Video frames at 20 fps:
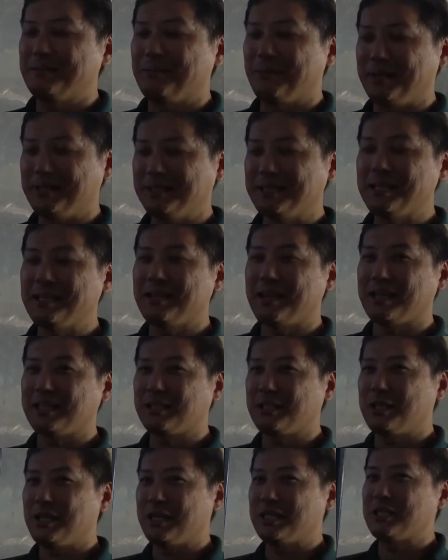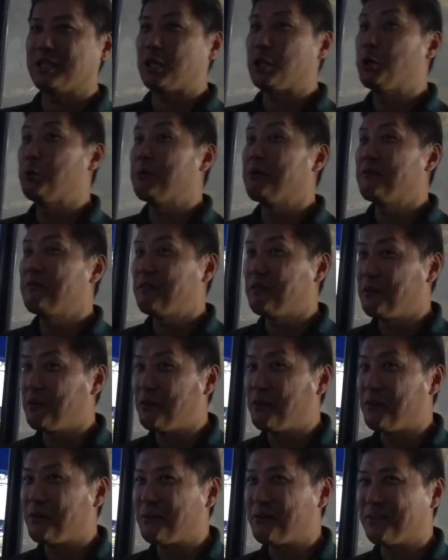one thing as it's a human
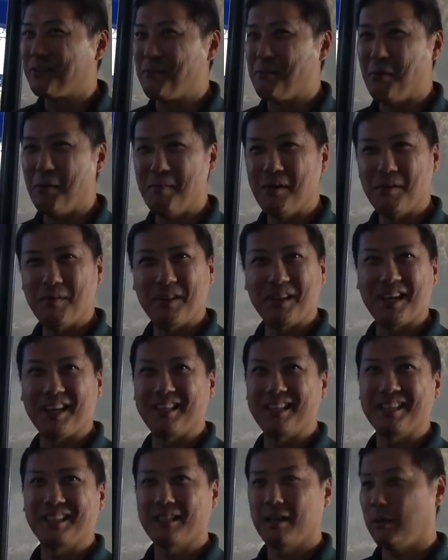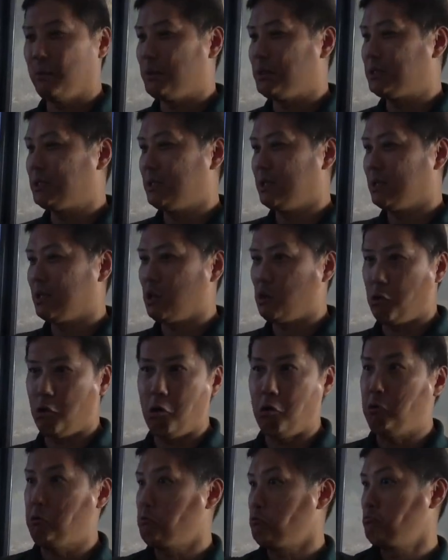flaw. The moment yeah. we get data, we see it like,
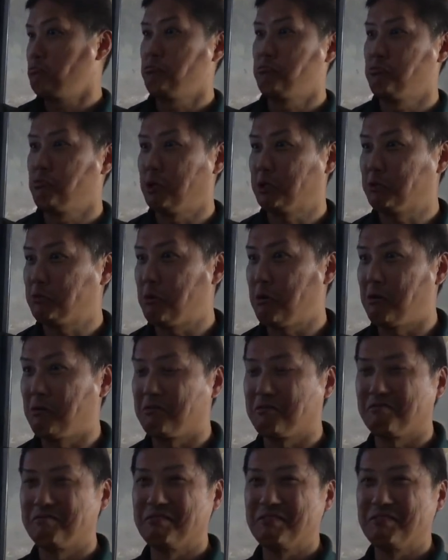oh, what's wrong?